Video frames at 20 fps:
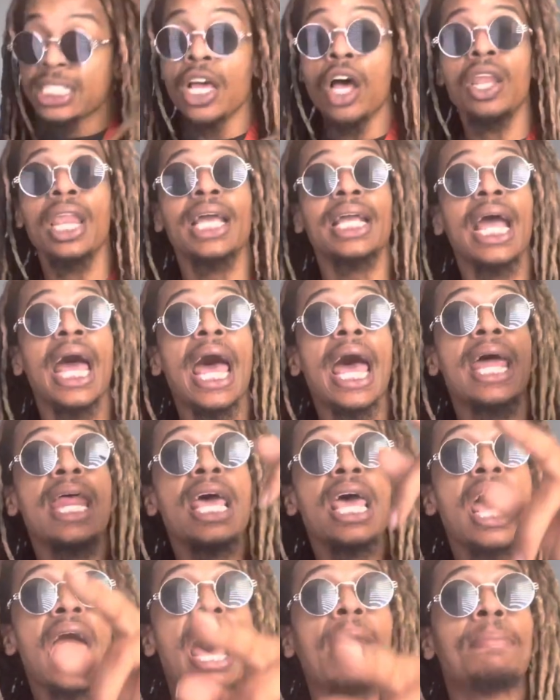all I got.
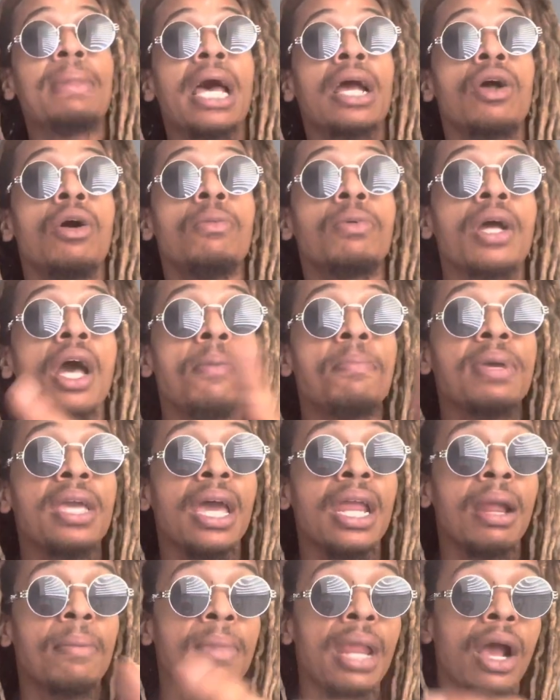I'm not going to come here
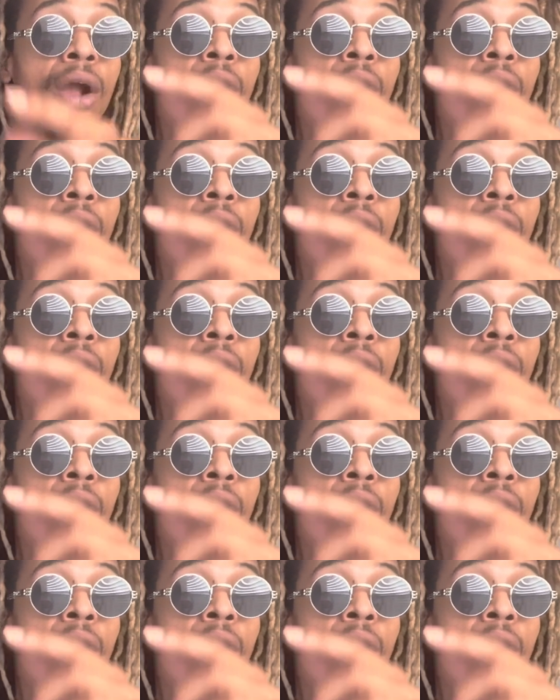and I'm not